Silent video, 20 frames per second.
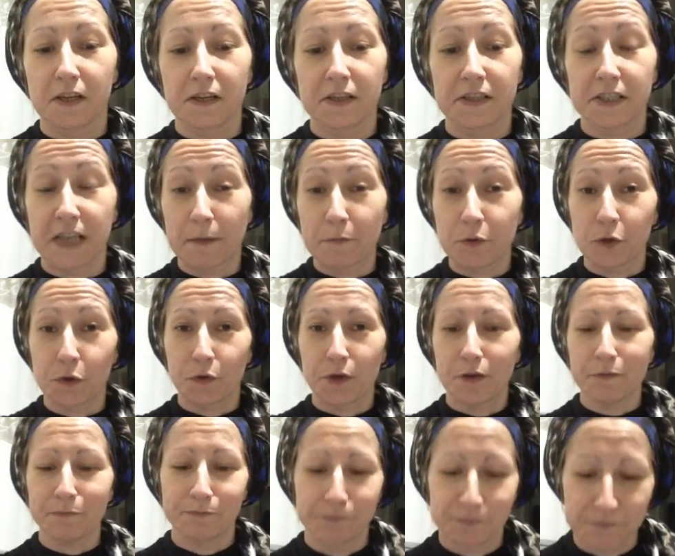Same
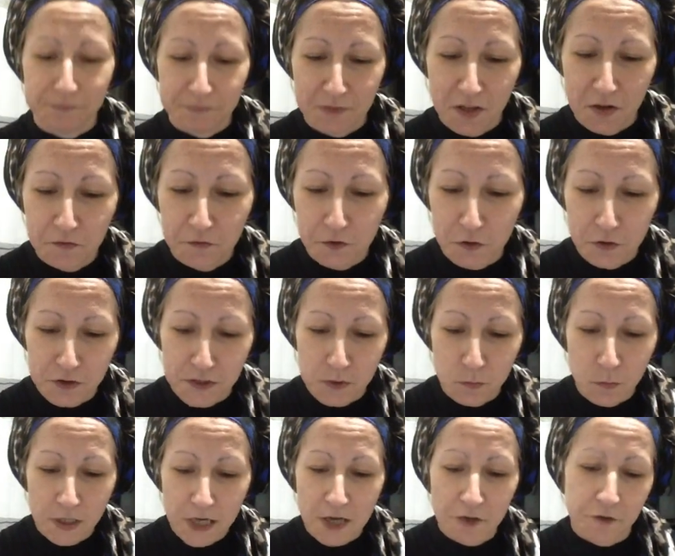surah, verse
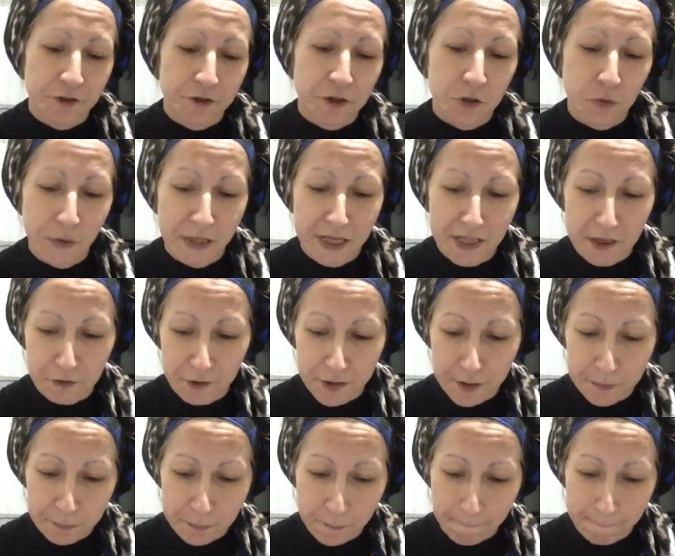123.